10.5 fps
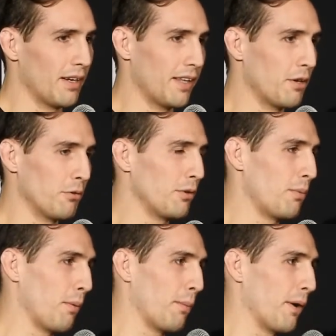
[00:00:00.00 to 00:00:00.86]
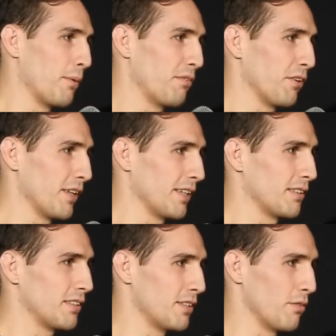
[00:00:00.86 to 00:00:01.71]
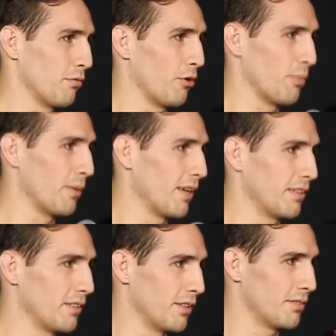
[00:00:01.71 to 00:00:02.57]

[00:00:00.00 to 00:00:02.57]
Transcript: they don't really prepare me for, like, a season format.